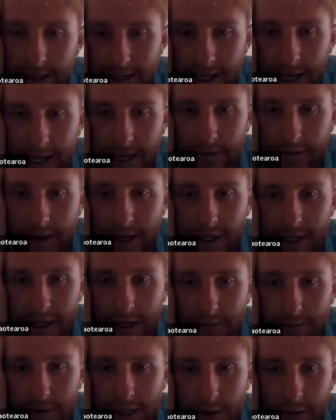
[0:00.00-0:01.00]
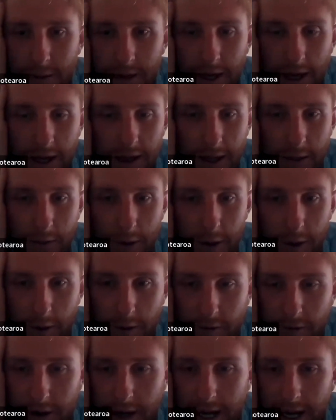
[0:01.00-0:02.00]
and this kind of leadership. So I think we
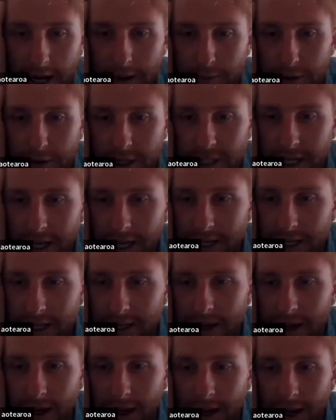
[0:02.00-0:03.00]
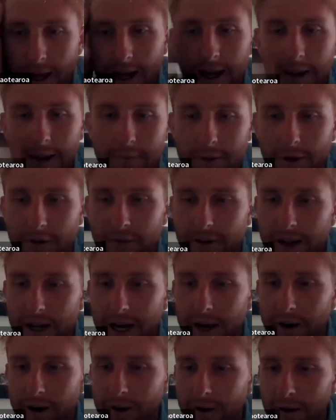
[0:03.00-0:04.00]
all really appreciated your
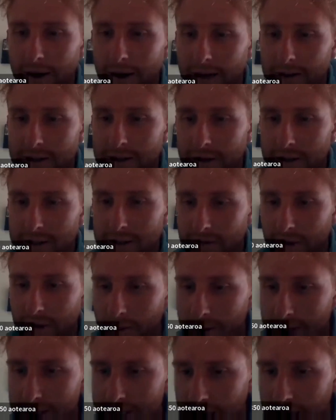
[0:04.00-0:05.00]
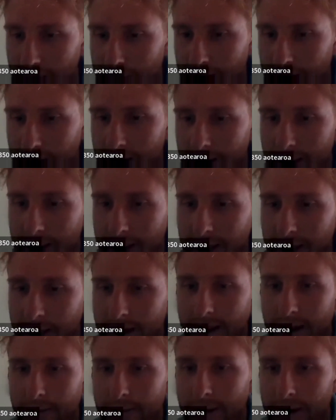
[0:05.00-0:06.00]
whakaro, and there's lots of comments coming in
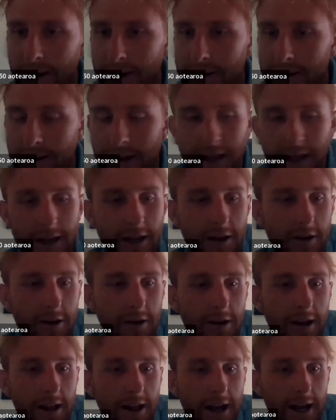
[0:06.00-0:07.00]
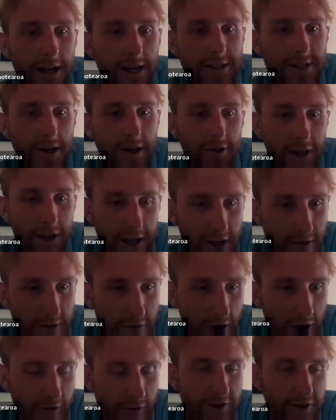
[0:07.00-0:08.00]
here about thanking you. So thank you,
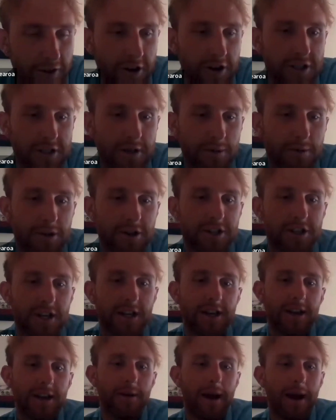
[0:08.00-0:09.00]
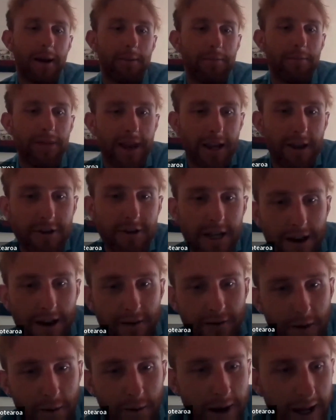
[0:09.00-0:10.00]
Rodd, for your contribution. Thank you to
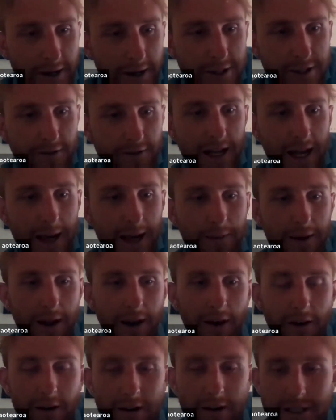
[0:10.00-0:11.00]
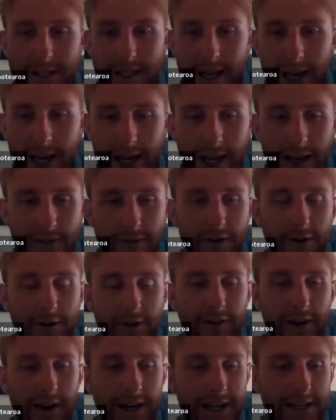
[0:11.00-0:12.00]
everyone else for coming along today, for
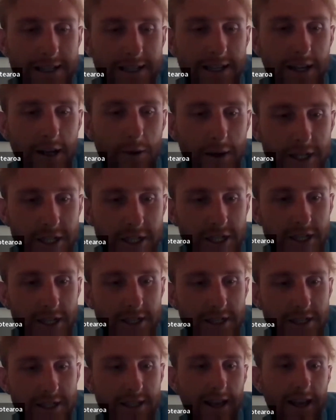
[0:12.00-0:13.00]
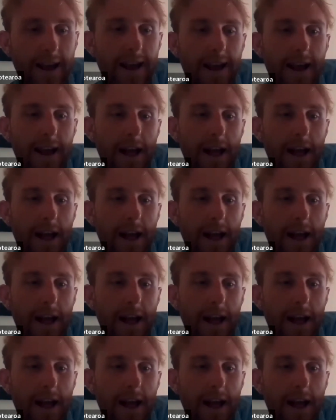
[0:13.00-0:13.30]
your fantastic questions.